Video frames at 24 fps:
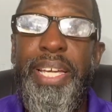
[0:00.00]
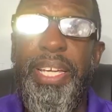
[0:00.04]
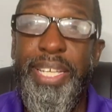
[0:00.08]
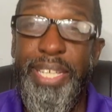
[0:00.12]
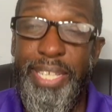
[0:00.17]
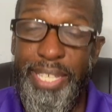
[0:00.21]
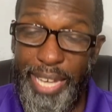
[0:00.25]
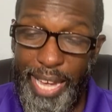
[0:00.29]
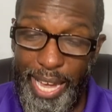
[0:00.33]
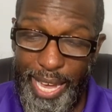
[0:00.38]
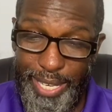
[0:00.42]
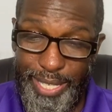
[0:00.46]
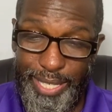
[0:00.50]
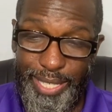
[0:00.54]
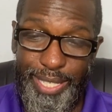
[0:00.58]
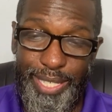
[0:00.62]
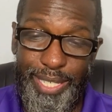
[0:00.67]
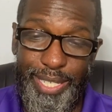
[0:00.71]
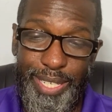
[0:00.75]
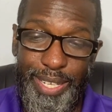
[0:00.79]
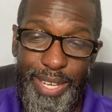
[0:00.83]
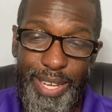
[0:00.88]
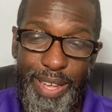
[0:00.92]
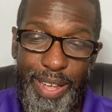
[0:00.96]

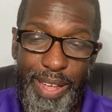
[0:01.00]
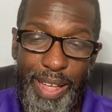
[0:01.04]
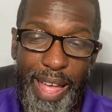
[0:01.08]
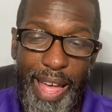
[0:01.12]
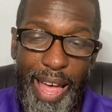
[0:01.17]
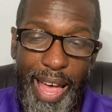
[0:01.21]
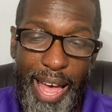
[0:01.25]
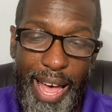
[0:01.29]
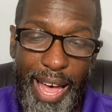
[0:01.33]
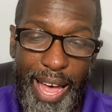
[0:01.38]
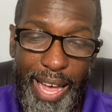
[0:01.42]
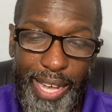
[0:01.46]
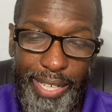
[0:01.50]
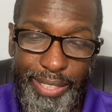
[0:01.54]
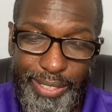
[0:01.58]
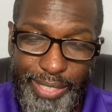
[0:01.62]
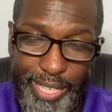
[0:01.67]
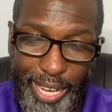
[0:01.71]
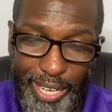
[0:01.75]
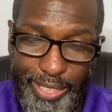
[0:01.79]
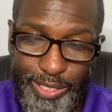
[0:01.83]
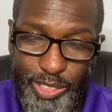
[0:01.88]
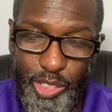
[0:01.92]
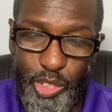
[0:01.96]
Yes,
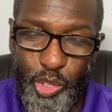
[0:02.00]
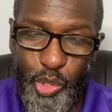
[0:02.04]
Dr.